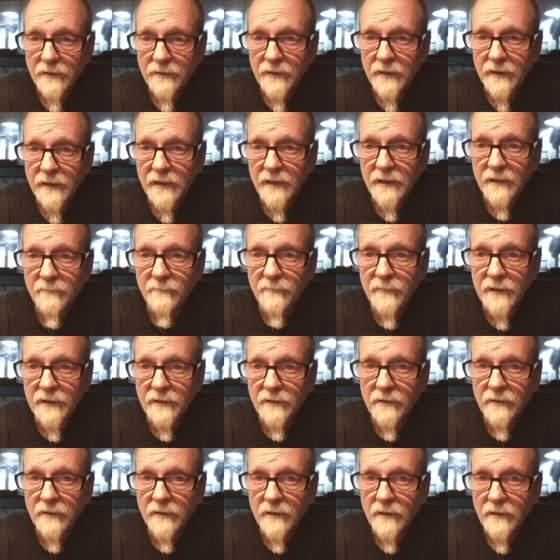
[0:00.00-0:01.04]
that had
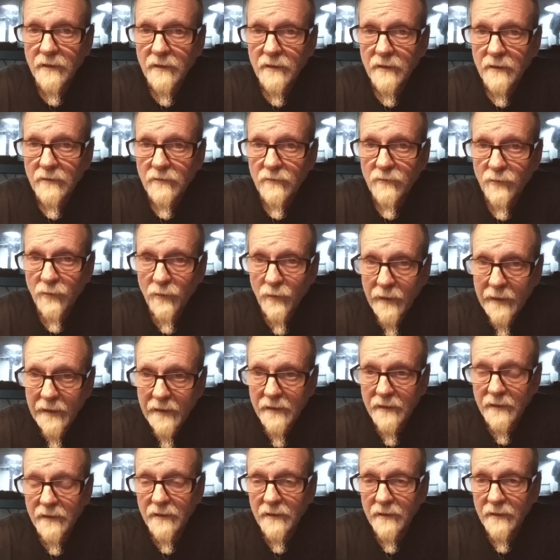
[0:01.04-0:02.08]
been
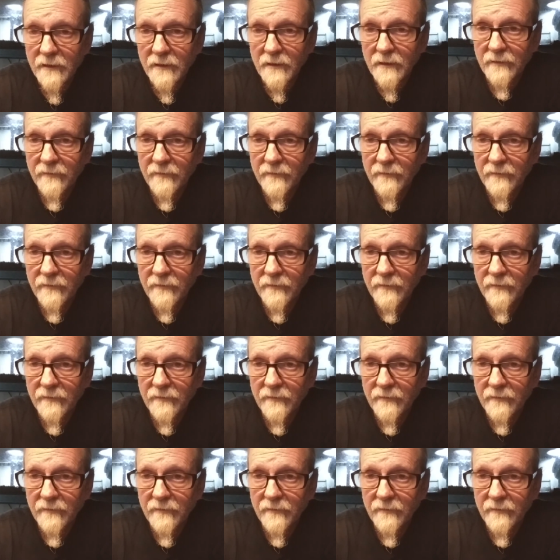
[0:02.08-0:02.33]
treated